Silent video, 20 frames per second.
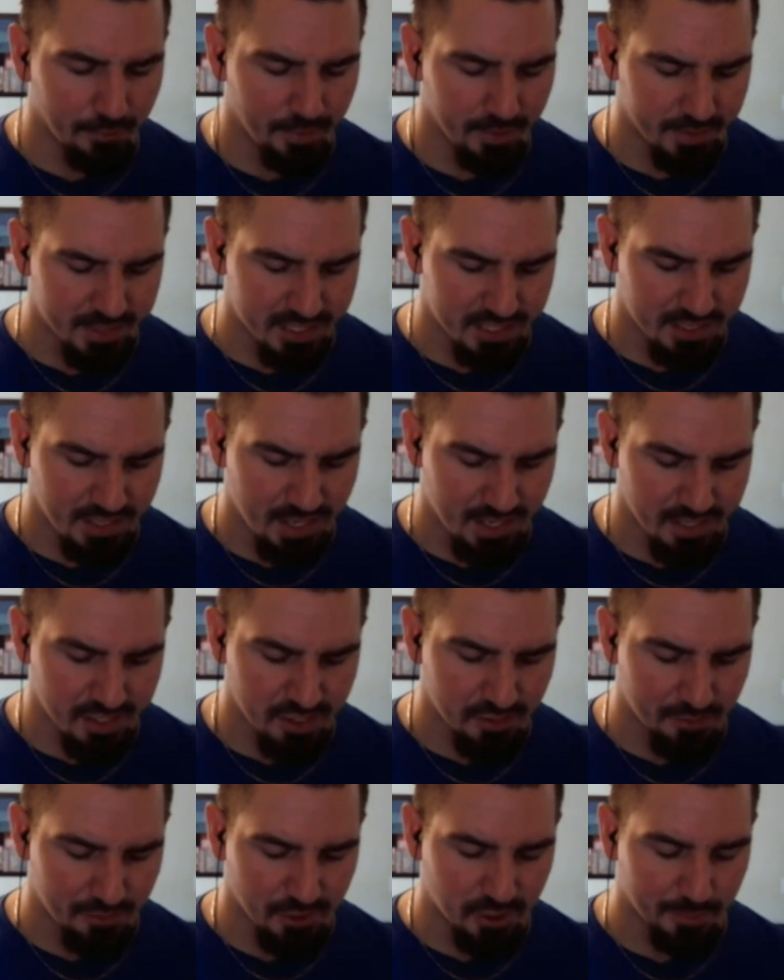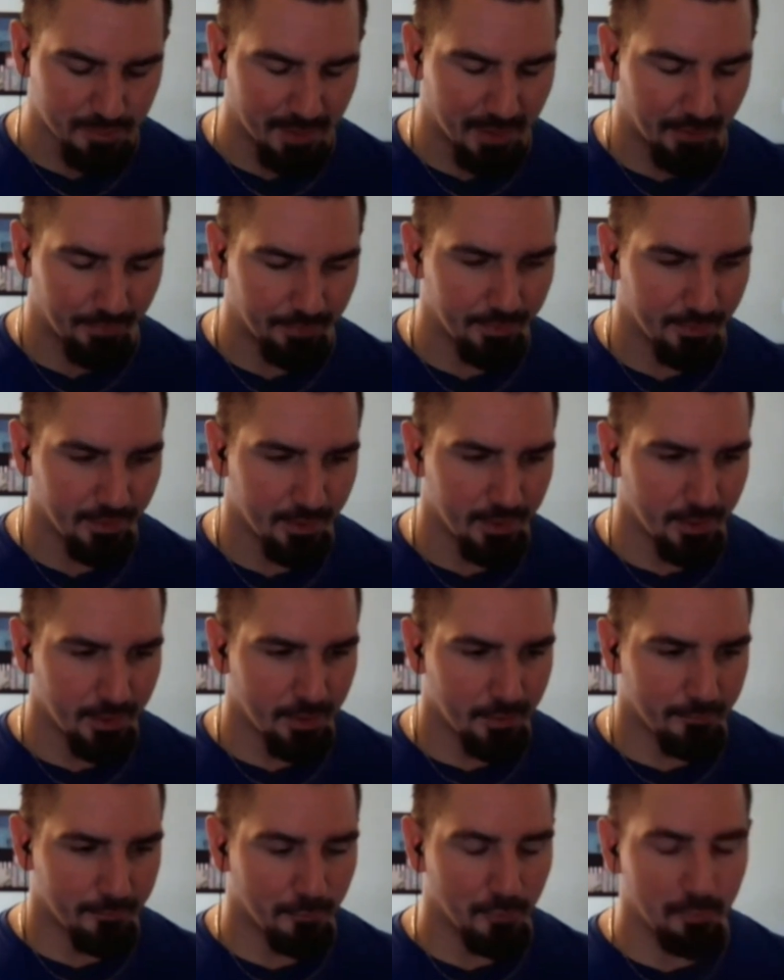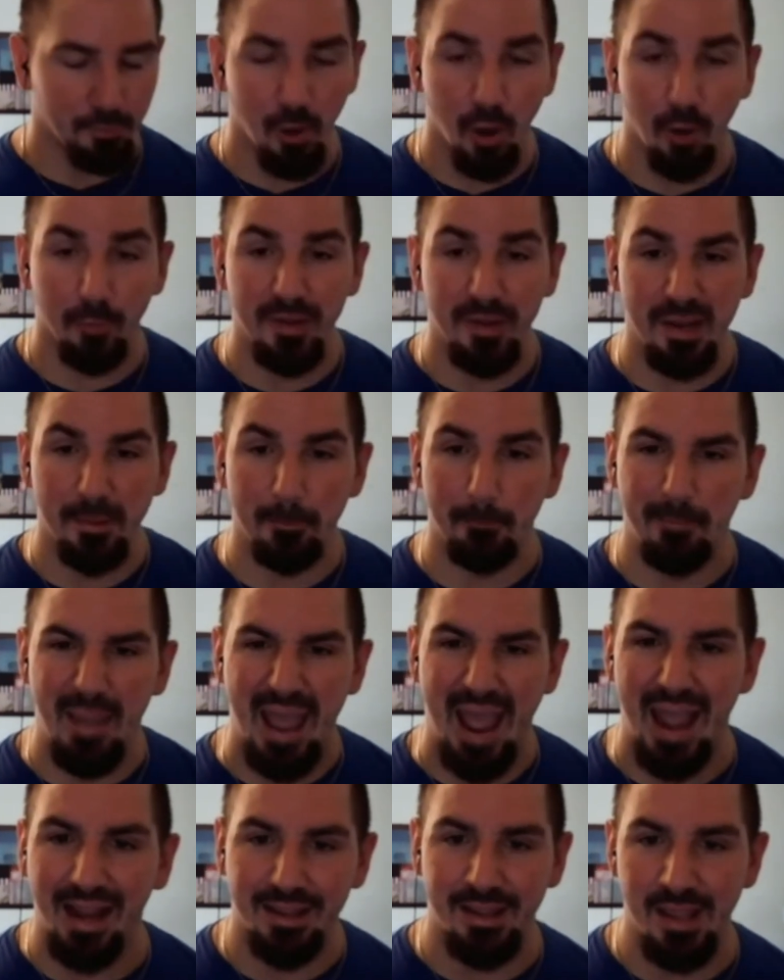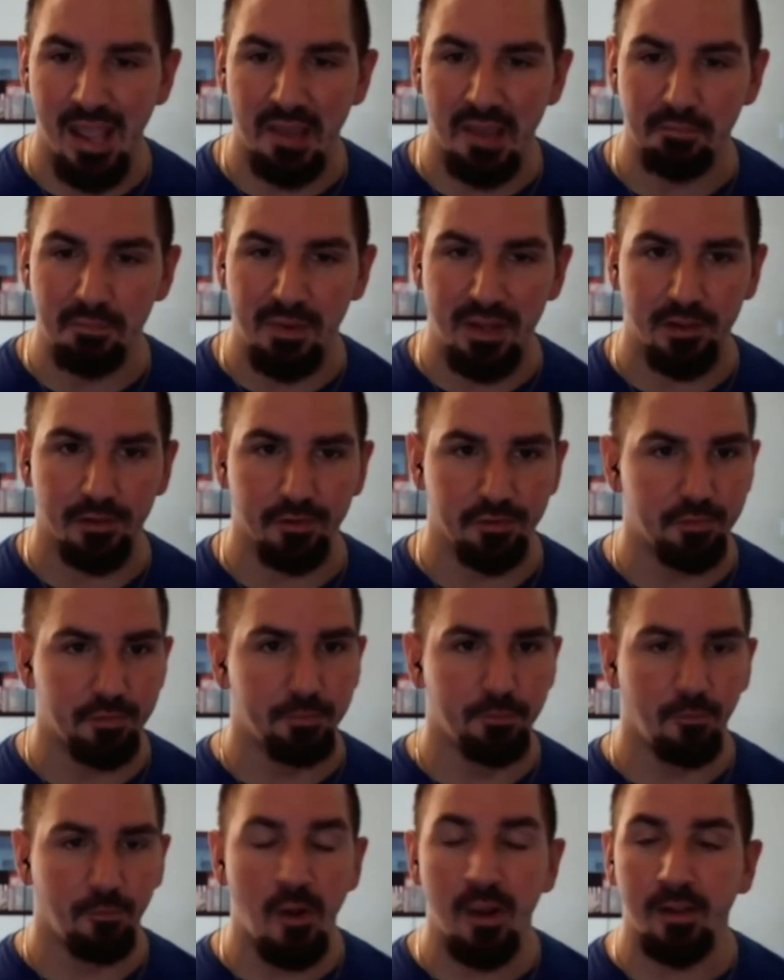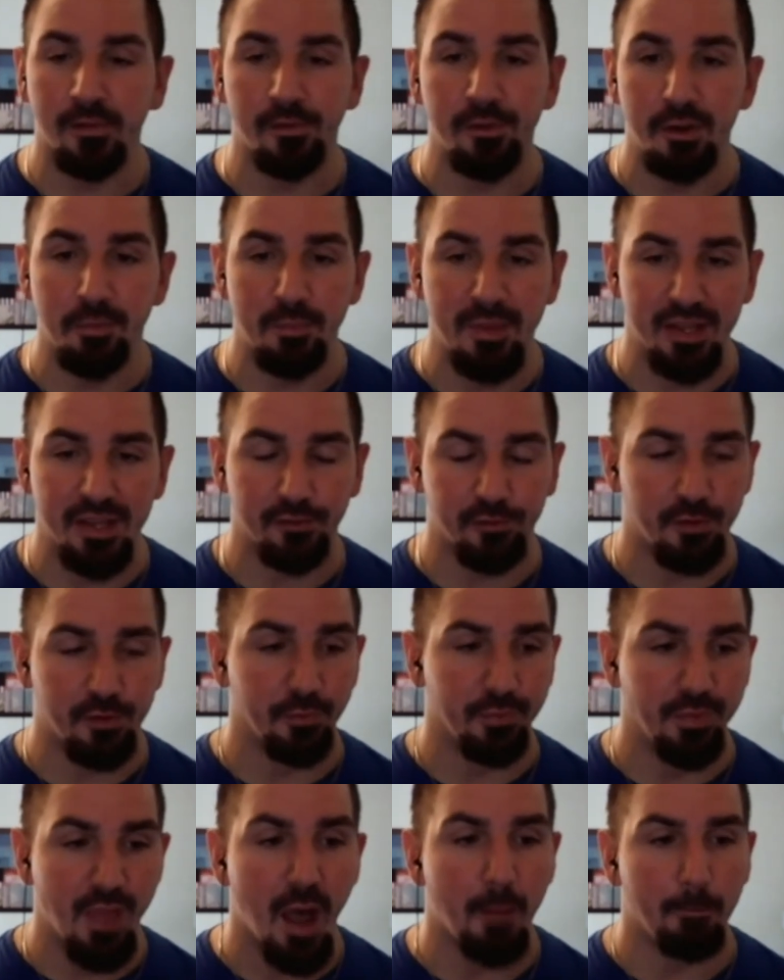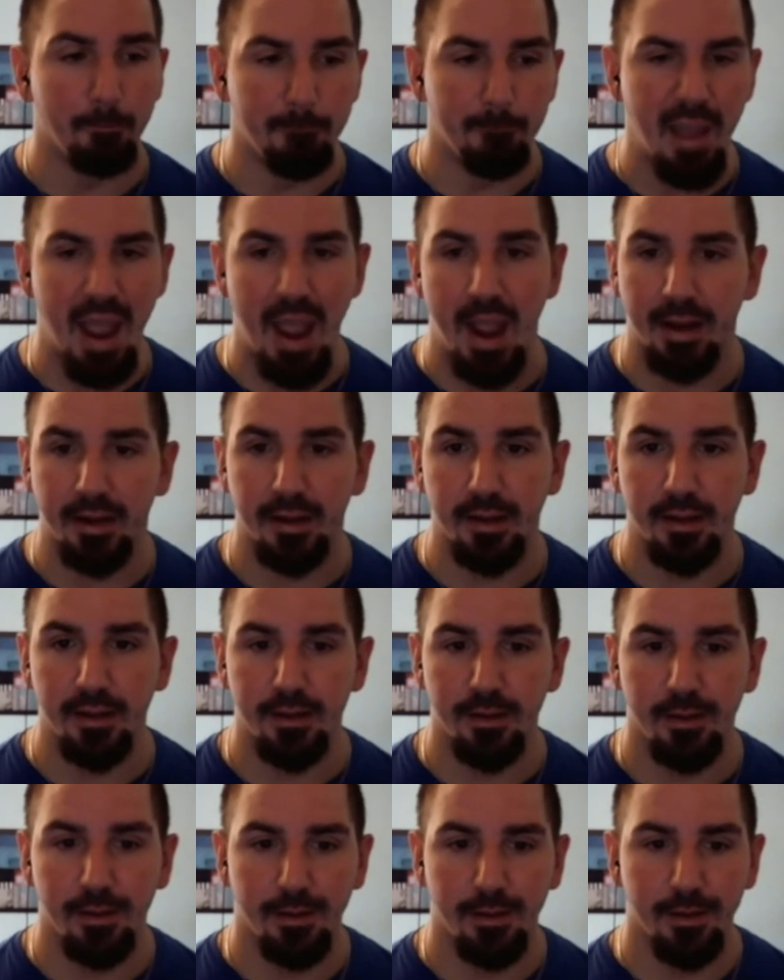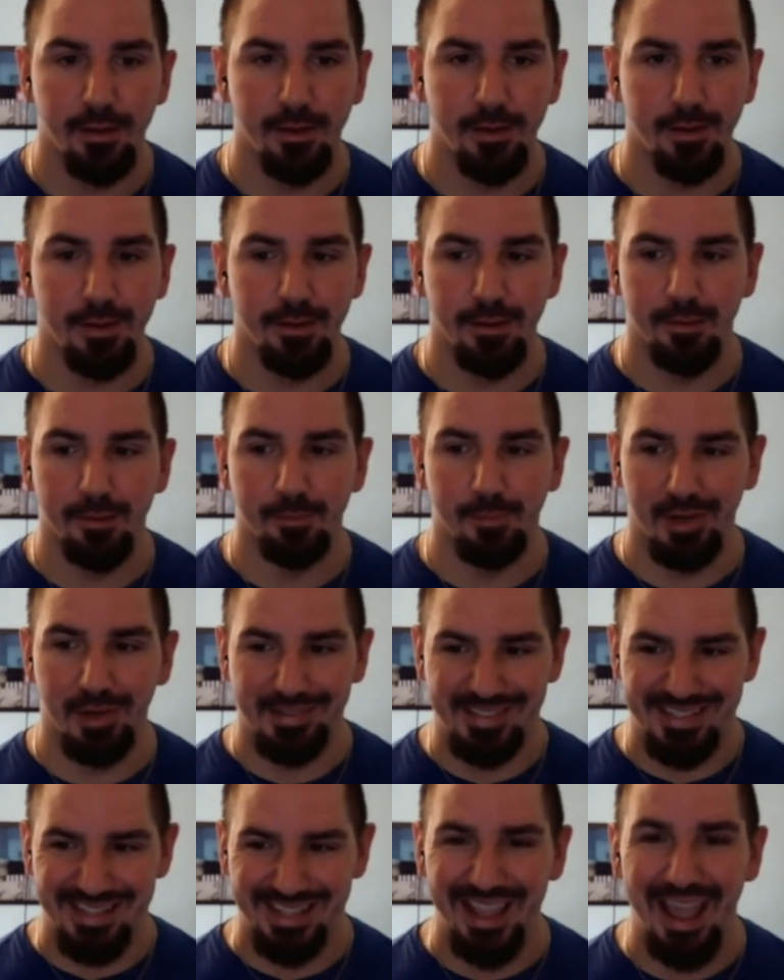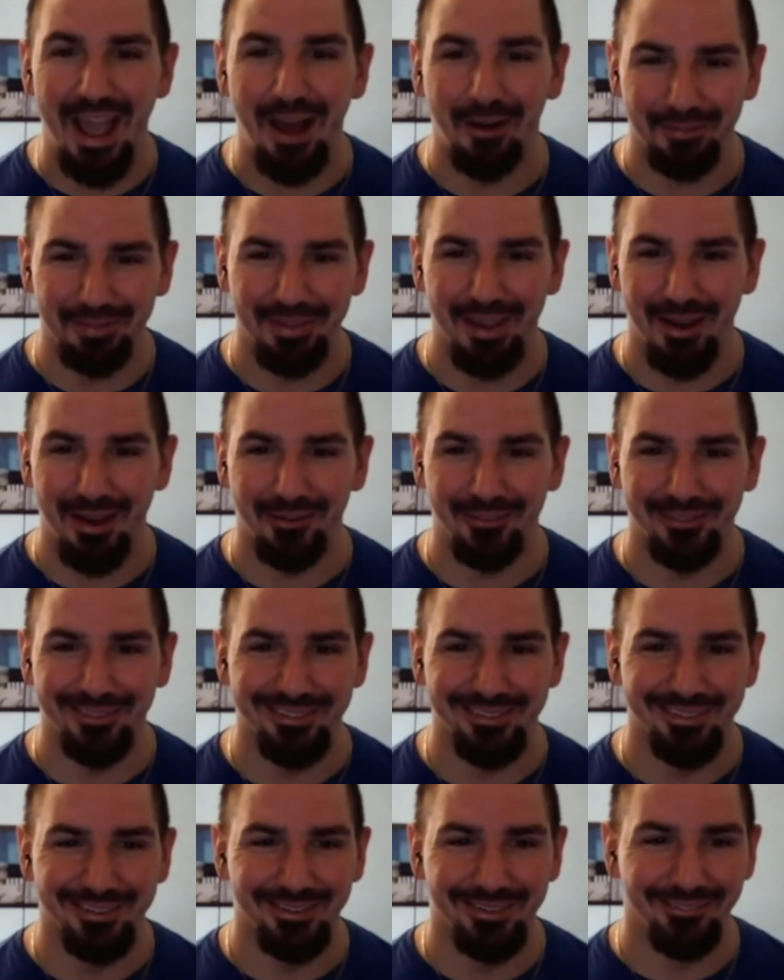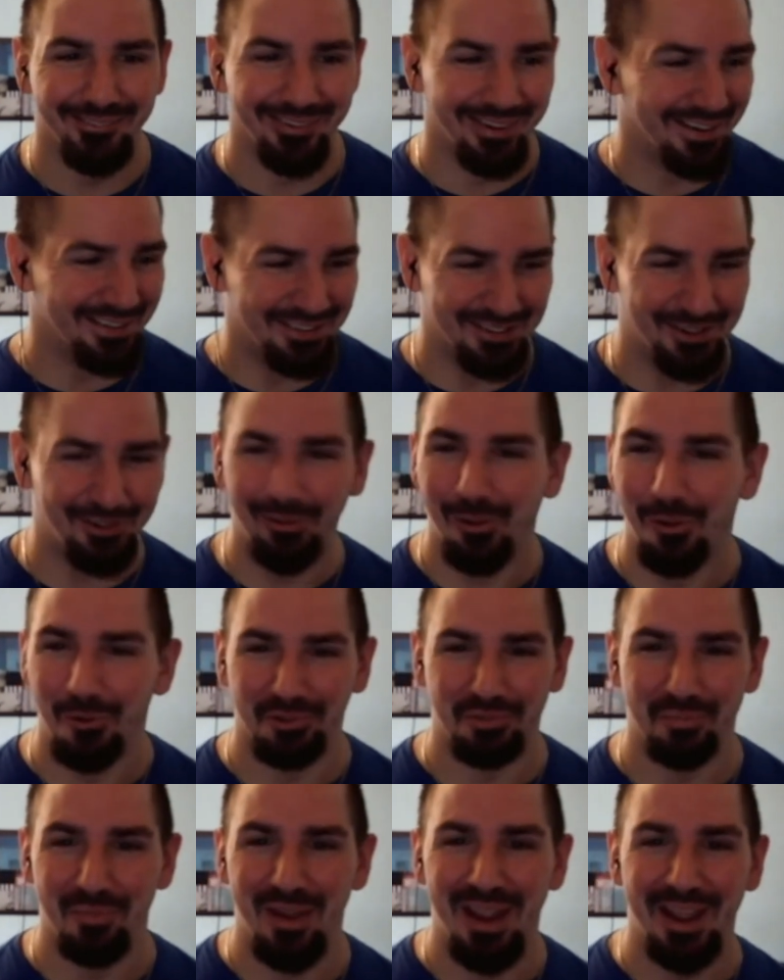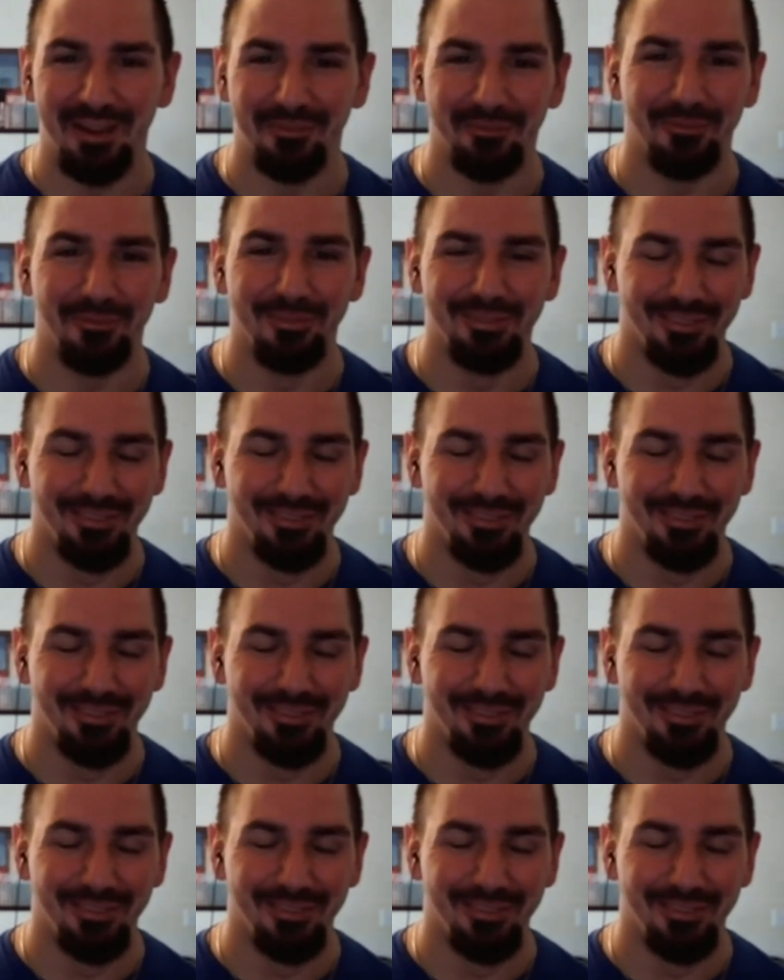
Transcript: it's not so much about football being back yet because, frankly, to me, it's still not back, but it's the countdown. We're getting close, man.